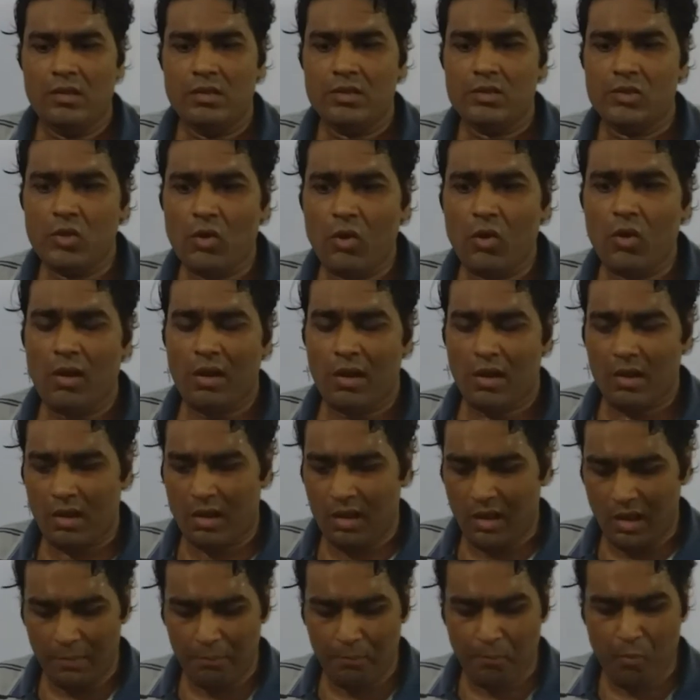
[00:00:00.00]
So
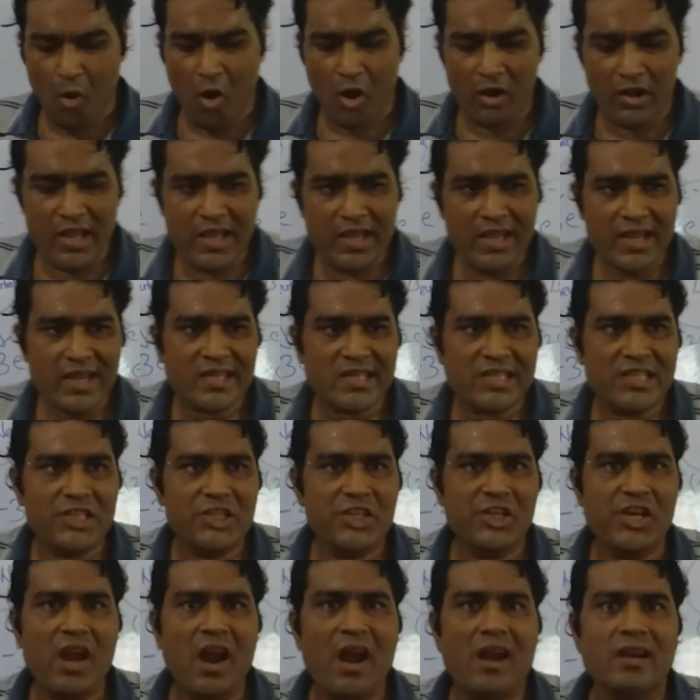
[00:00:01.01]
a body gets
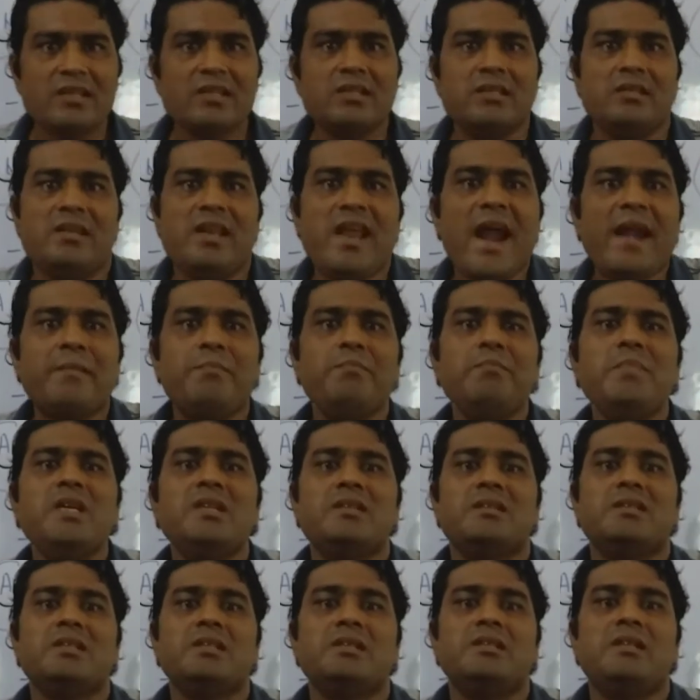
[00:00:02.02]
charged, that
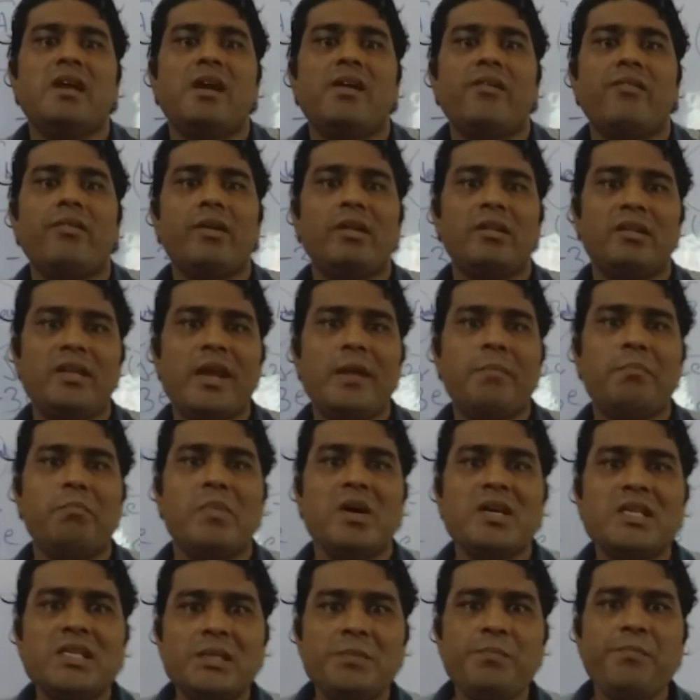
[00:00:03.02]
means there
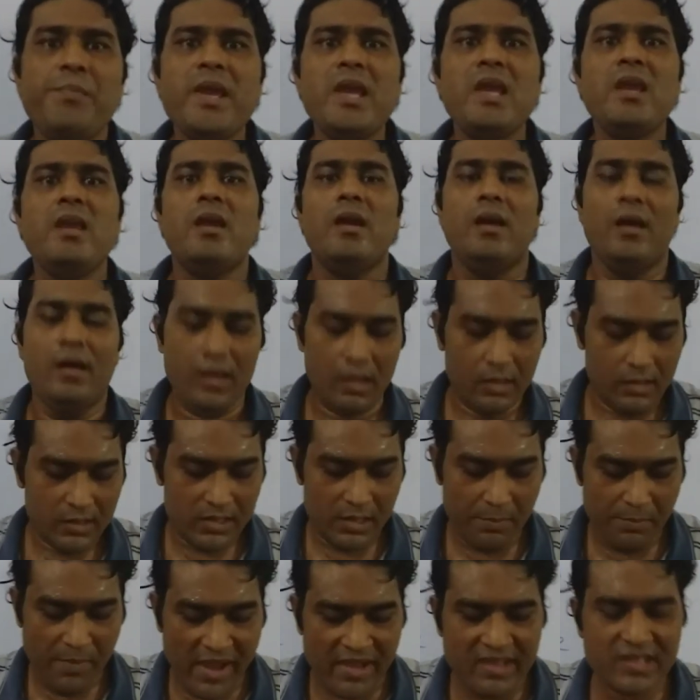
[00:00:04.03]
must be
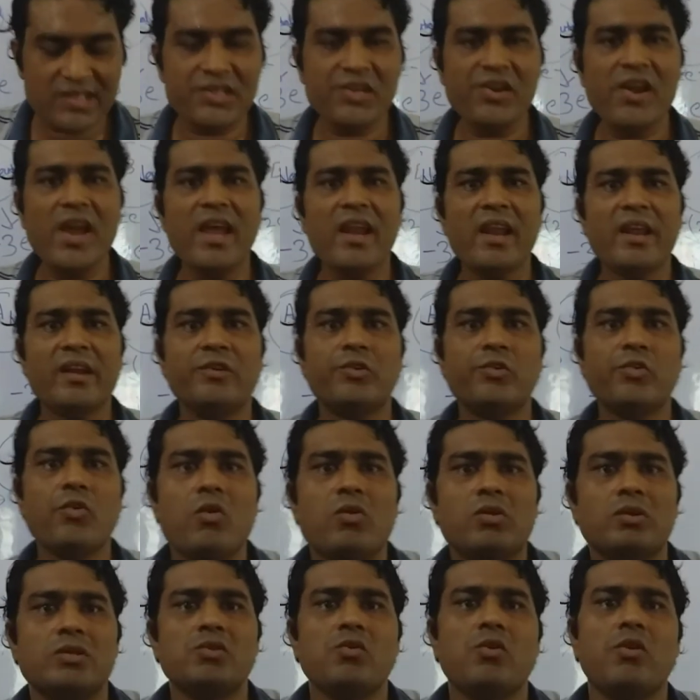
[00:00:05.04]
some extra
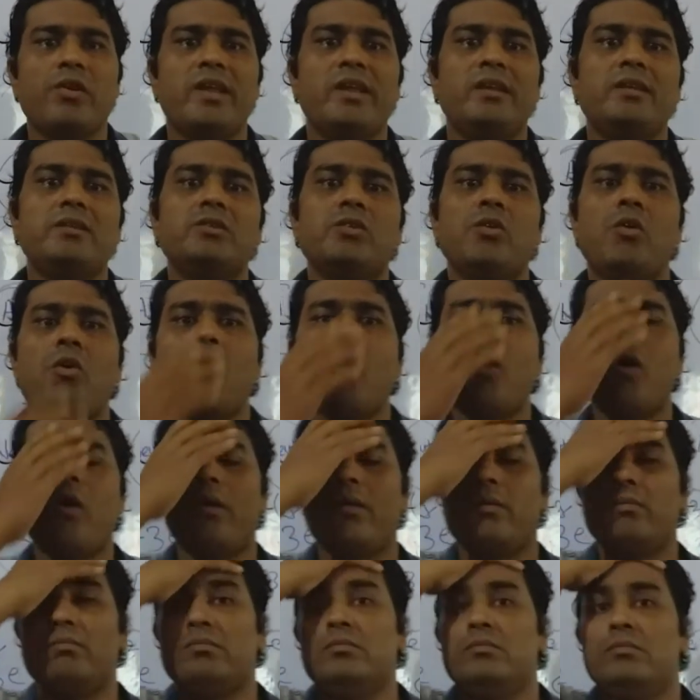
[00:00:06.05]
electrons on it,
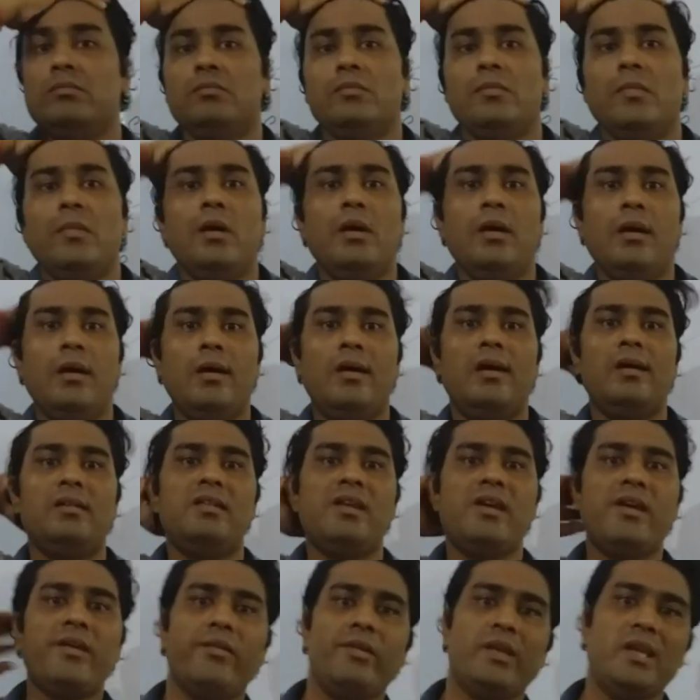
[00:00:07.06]
or
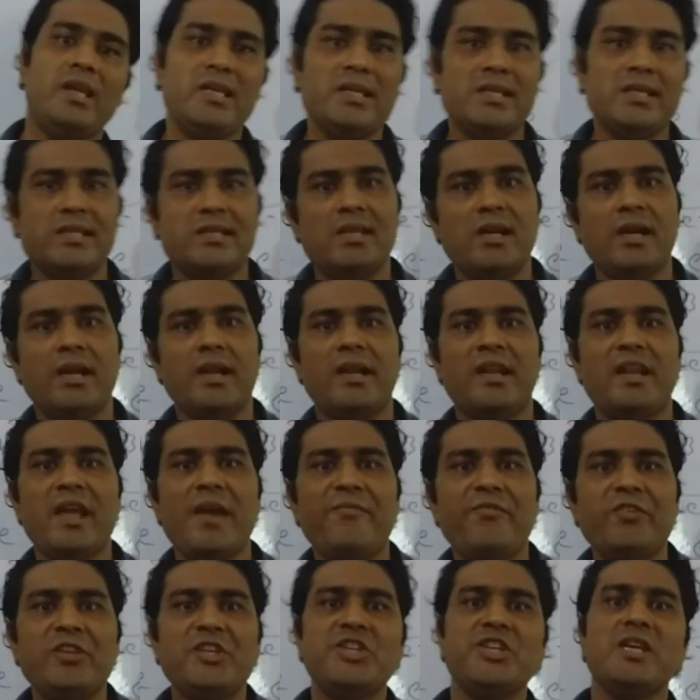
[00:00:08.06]
there is the
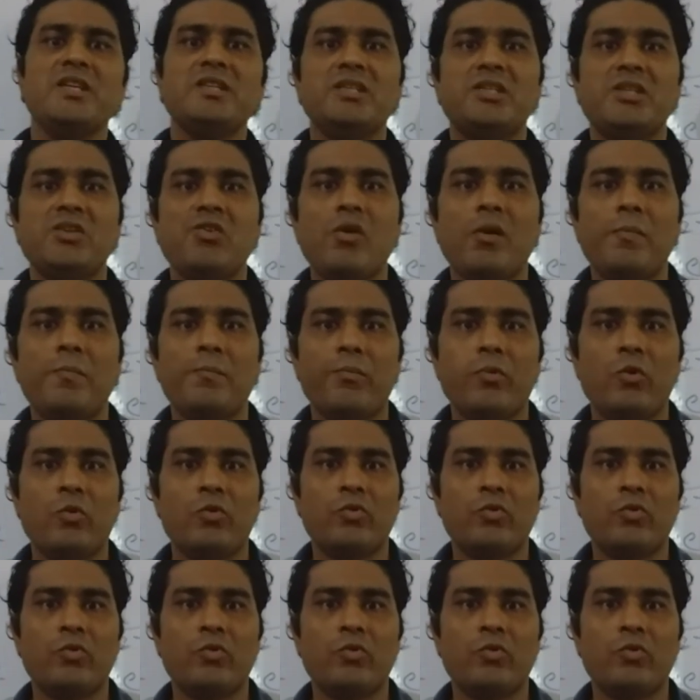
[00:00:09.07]
deficiency of